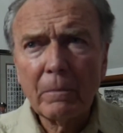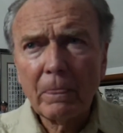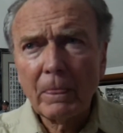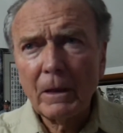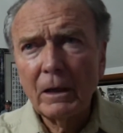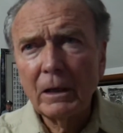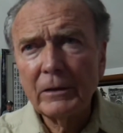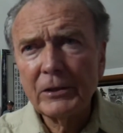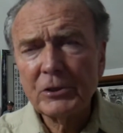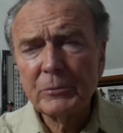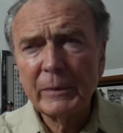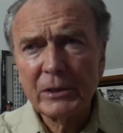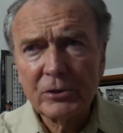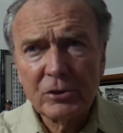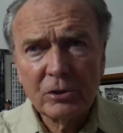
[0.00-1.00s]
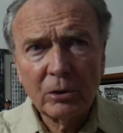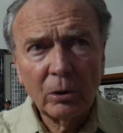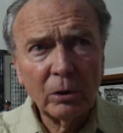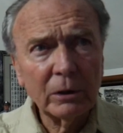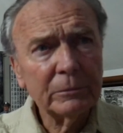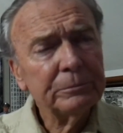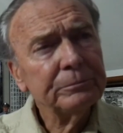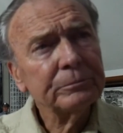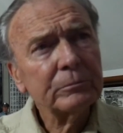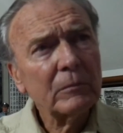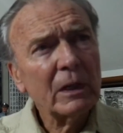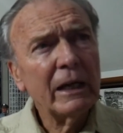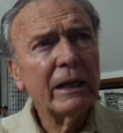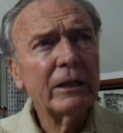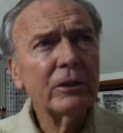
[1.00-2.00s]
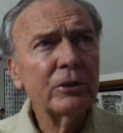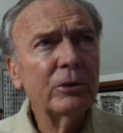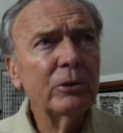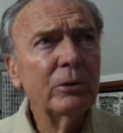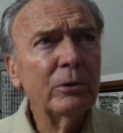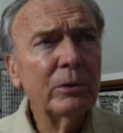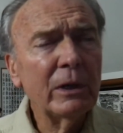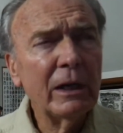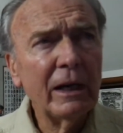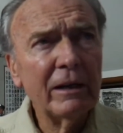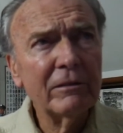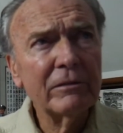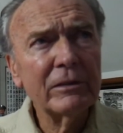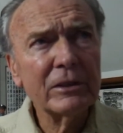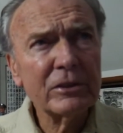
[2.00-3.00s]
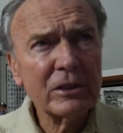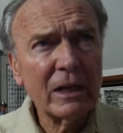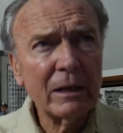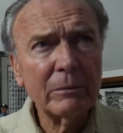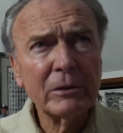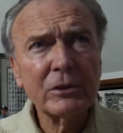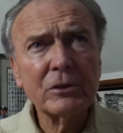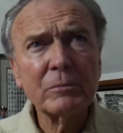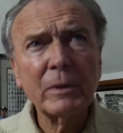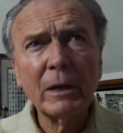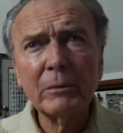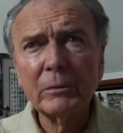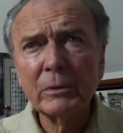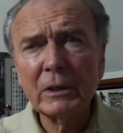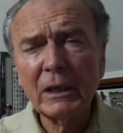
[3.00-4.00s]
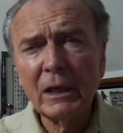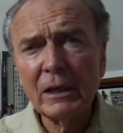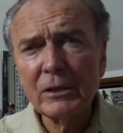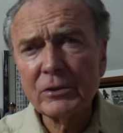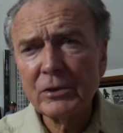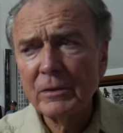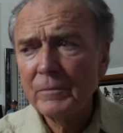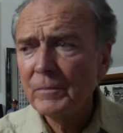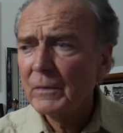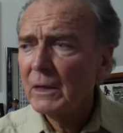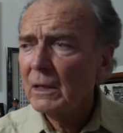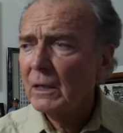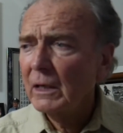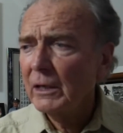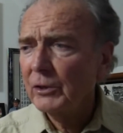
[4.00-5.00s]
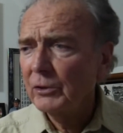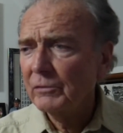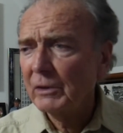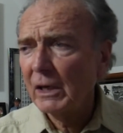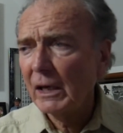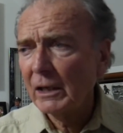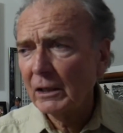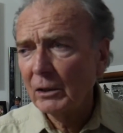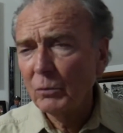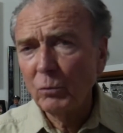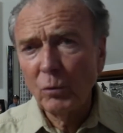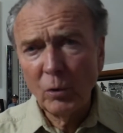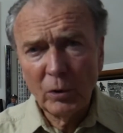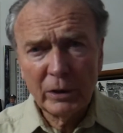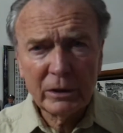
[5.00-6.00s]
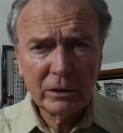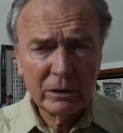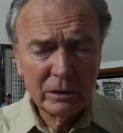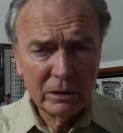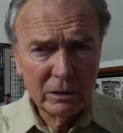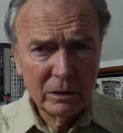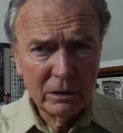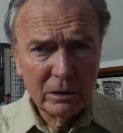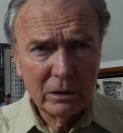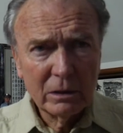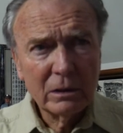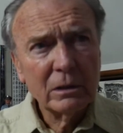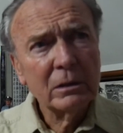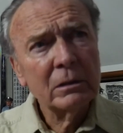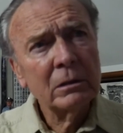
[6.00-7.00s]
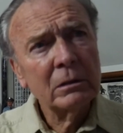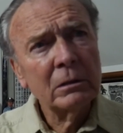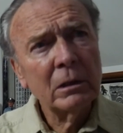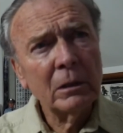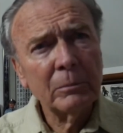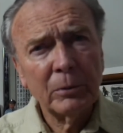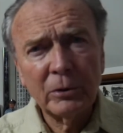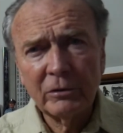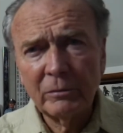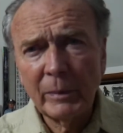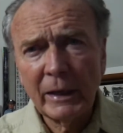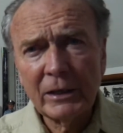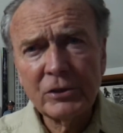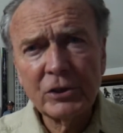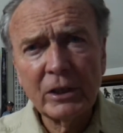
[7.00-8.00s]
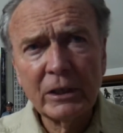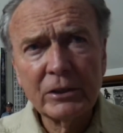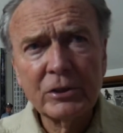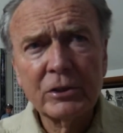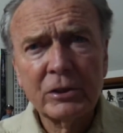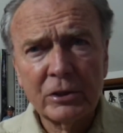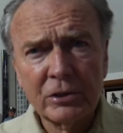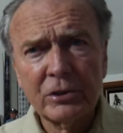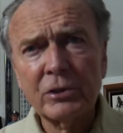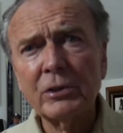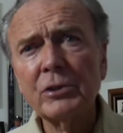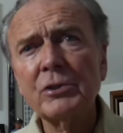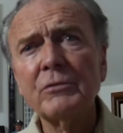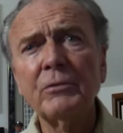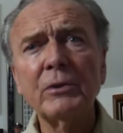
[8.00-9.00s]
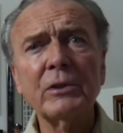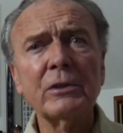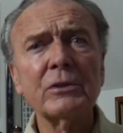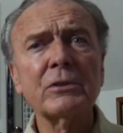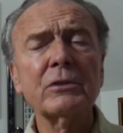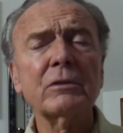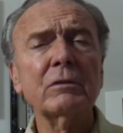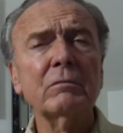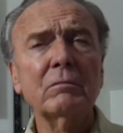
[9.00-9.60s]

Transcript: that's been stolen. And you have established probable cause, and you've got a warrant approved by a judge to search for this,